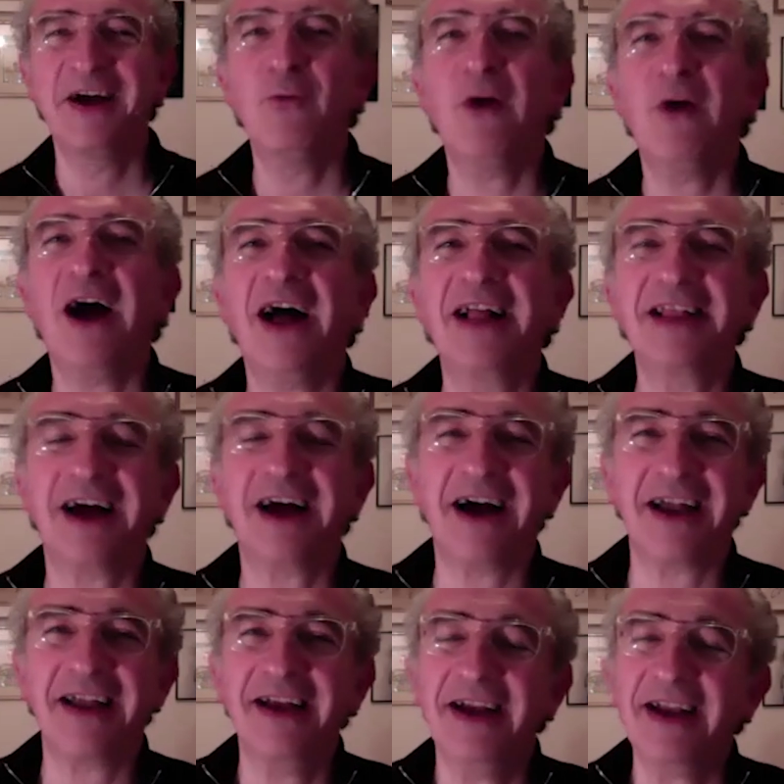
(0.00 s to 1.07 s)
Well.
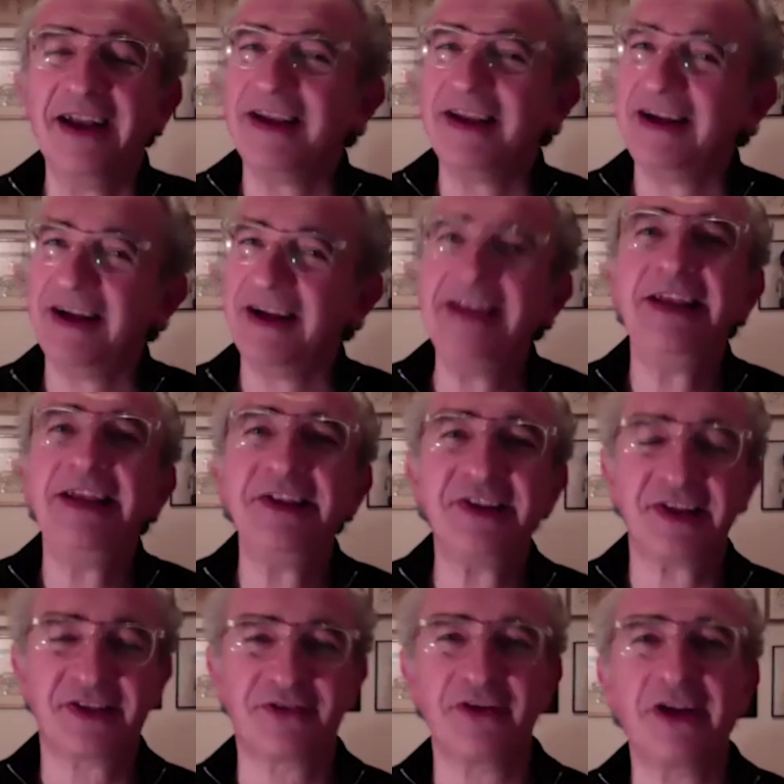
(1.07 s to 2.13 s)
It is,
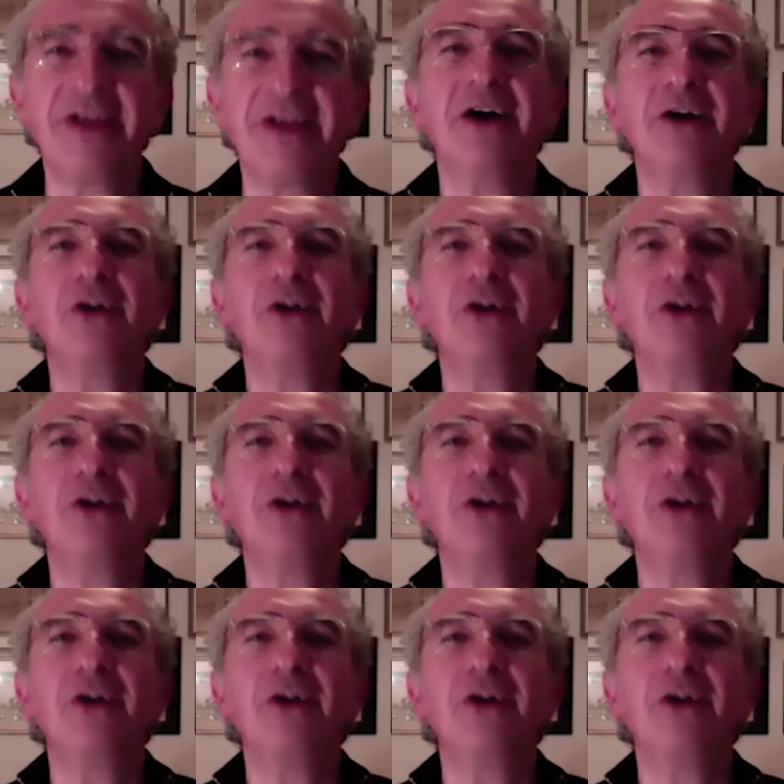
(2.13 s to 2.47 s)
you know,